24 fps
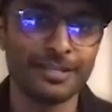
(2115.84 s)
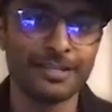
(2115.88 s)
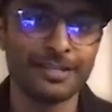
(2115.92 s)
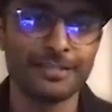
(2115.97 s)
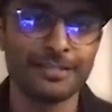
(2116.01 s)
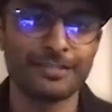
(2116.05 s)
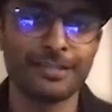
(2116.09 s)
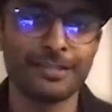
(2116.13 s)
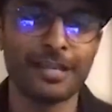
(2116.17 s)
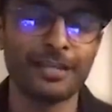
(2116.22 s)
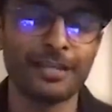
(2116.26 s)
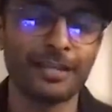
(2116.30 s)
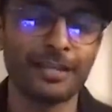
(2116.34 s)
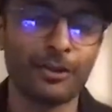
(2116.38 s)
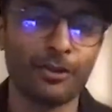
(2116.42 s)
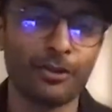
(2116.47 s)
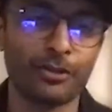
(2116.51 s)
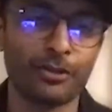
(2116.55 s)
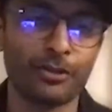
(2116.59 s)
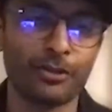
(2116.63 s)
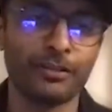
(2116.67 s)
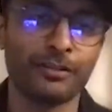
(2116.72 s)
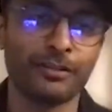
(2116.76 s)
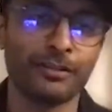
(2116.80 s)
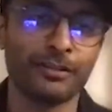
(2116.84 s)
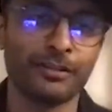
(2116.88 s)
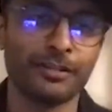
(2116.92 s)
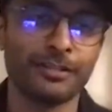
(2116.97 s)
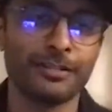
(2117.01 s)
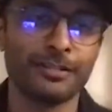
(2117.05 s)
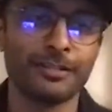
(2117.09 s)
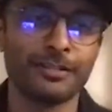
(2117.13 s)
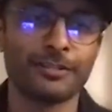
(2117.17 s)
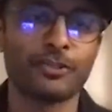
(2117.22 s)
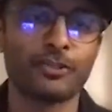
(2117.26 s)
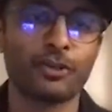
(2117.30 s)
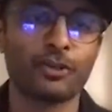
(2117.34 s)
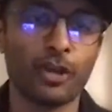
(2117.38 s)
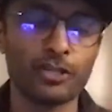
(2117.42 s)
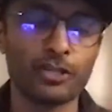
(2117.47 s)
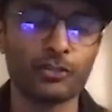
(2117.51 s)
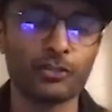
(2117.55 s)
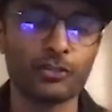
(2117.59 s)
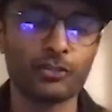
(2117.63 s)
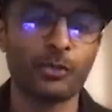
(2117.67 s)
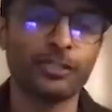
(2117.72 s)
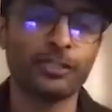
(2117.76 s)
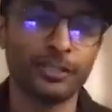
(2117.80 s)
selling on a
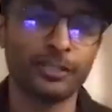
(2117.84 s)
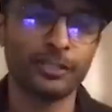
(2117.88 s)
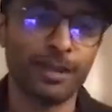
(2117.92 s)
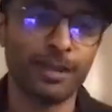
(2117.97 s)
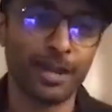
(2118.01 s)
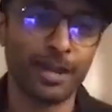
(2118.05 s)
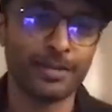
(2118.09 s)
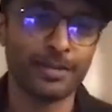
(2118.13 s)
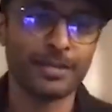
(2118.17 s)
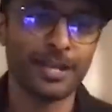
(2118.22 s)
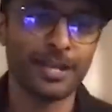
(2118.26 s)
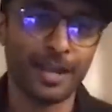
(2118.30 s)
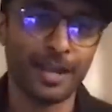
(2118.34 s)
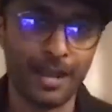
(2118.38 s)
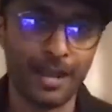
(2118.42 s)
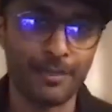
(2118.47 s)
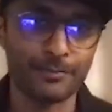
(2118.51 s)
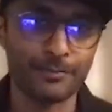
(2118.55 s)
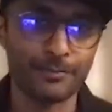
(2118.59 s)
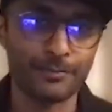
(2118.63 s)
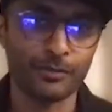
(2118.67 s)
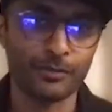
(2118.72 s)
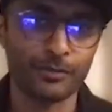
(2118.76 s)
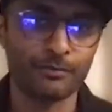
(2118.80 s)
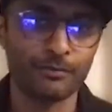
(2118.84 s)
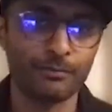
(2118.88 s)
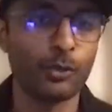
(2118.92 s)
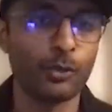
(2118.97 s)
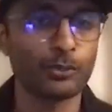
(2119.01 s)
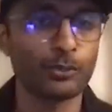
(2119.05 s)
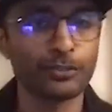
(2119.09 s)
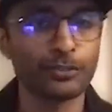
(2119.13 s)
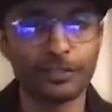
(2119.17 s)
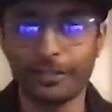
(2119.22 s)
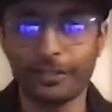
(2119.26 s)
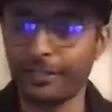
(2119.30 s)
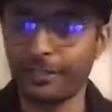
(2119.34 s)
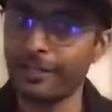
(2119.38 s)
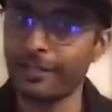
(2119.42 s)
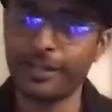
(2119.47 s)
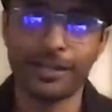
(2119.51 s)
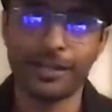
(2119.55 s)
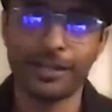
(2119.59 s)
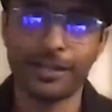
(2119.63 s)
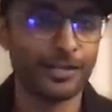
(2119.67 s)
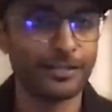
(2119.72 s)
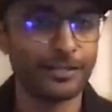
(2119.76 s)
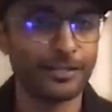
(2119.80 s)
trustworthy brand like Amazon. Both in
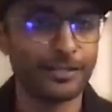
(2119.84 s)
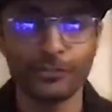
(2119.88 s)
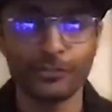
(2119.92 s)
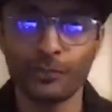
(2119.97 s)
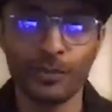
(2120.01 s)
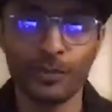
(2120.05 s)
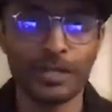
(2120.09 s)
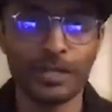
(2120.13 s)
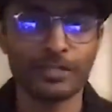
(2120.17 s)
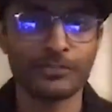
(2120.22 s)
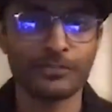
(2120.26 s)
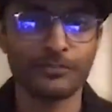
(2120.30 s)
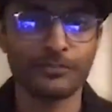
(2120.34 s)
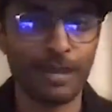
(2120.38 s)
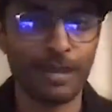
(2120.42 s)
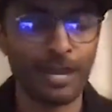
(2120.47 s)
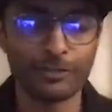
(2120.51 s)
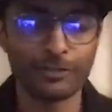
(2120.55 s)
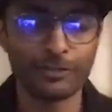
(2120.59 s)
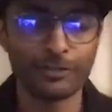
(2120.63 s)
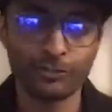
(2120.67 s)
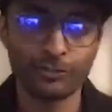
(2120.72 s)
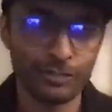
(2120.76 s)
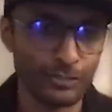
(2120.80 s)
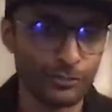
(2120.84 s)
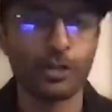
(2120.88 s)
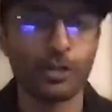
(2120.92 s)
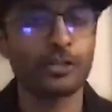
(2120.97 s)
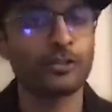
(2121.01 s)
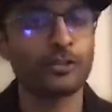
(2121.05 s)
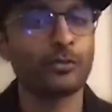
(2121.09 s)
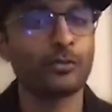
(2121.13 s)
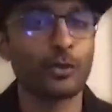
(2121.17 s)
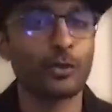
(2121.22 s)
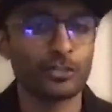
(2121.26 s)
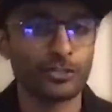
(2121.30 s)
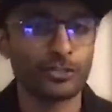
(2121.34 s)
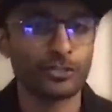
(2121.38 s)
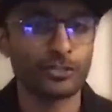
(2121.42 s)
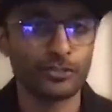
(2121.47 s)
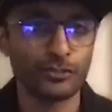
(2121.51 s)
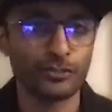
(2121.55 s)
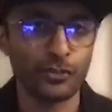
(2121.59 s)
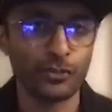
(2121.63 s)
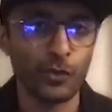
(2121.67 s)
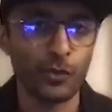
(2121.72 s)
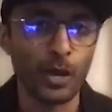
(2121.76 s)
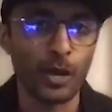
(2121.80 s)
India and in the US, we actually saw
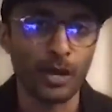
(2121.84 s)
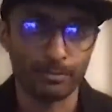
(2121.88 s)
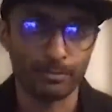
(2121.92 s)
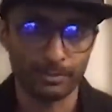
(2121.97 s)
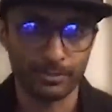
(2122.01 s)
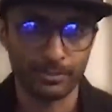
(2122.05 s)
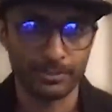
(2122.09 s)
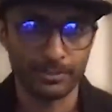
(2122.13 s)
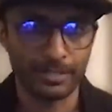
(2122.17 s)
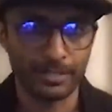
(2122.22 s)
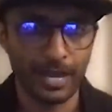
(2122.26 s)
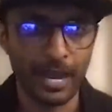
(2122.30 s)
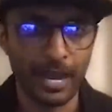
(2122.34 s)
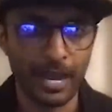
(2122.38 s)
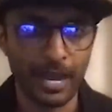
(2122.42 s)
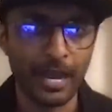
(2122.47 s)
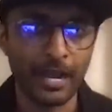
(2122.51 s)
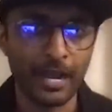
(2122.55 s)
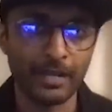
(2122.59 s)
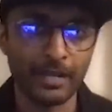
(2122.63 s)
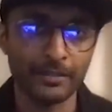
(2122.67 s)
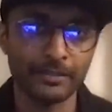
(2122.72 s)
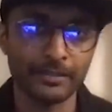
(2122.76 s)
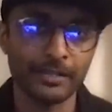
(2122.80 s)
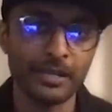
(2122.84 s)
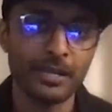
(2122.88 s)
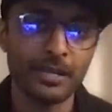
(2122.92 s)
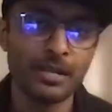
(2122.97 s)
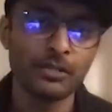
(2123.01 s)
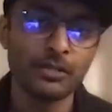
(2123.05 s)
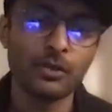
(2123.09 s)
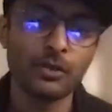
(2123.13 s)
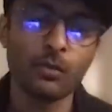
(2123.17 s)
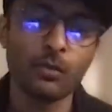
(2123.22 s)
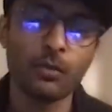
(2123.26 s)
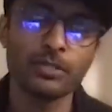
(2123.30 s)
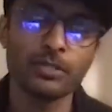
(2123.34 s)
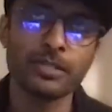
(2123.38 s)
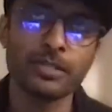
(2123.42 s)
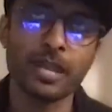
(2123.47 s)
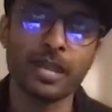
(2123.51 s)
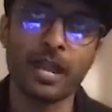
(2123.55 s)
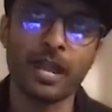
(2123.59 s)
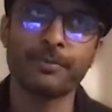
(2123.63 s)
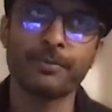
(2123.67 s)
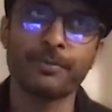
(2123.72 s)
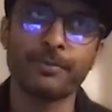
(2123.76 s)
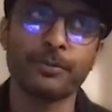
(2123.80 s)
conversions go up. And you know what's
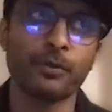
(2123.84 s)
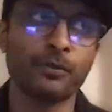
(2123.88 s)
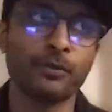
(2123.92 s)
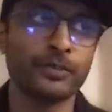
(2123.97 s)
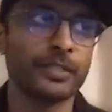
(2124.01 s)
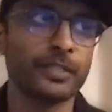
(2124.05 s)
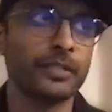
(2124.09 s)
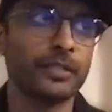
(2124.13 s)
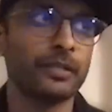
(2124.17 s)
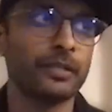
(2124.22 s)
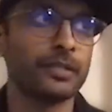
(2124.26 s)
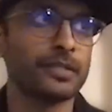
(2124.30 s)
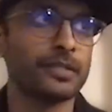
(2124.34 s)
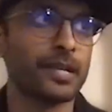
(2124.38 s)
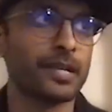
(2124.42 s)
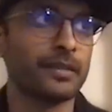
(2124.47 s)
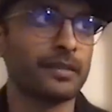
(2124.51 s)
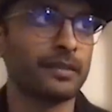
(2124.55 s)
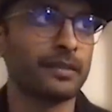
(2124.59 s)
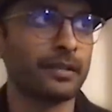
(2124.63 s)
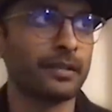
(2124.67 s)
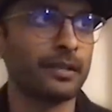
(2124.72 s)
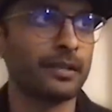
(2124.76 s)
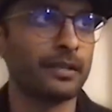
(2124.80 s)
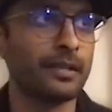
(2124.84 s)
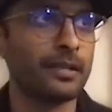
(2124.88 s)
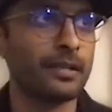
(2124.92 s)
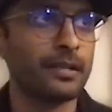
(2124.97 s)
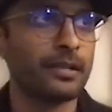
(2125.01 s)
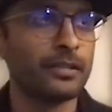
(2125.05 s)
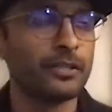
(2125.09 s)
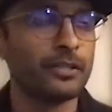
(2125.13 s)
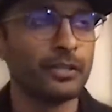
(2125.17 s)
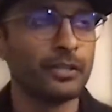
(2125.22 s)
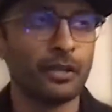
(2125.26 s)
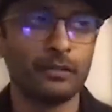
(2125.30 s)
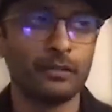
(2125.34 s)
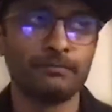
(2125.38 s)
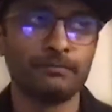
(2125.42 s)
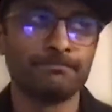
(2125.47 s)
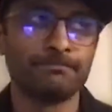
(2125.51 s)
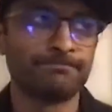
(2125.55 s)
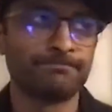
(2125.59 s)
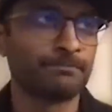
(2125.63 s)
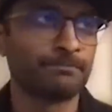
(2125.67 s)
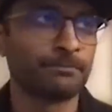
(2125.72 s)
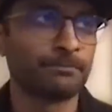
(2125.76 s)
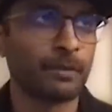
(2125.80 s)
happened over the years, I think, you know,
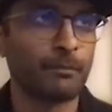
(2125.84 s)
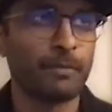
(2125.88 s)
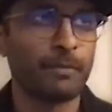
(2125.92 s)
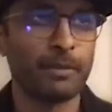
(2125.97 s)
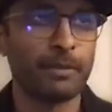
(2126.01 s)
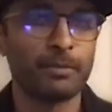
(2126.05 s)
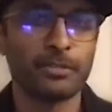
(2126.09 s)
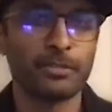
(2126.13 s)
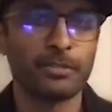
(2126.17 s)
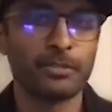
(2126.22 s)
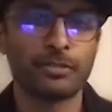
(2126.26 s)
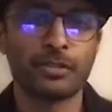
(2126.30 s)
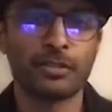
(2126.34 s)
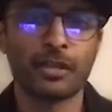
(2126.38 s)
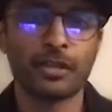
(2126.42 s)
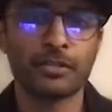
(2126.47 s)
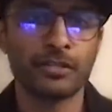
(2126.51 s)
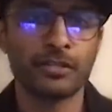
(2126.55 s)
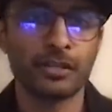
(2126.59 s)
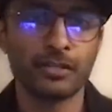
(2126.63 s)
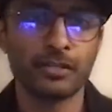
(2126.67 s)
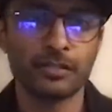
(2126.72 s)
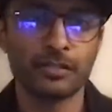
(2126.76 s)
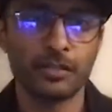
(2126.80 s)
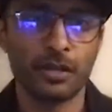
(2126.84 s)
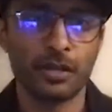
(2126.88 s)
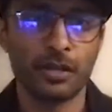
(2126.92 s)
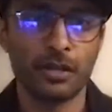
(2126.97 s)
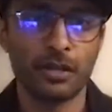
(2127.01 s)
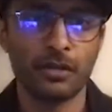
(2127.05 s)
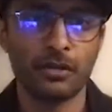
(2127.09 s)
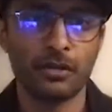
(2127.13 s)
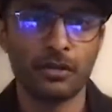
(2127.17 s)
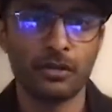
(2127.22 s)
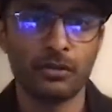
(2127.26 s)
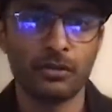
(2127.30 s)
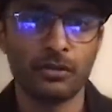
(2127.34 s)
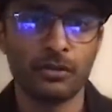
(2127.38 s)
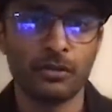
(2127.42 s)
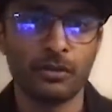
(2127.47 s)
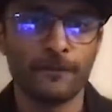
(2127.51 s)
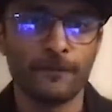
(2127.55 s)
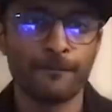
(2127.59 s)
maybe 10 years ago,